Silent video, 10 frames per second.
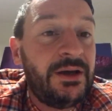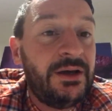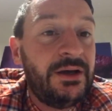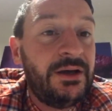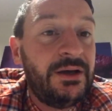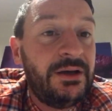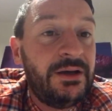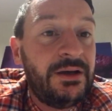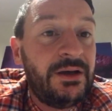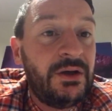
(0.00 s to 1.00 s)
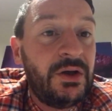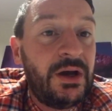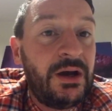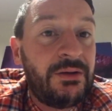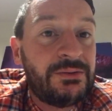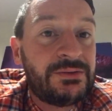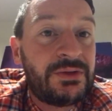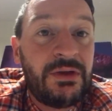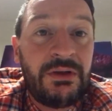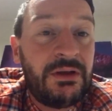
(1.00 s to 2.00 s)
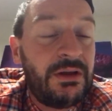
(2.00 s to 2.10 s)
Uh, I would,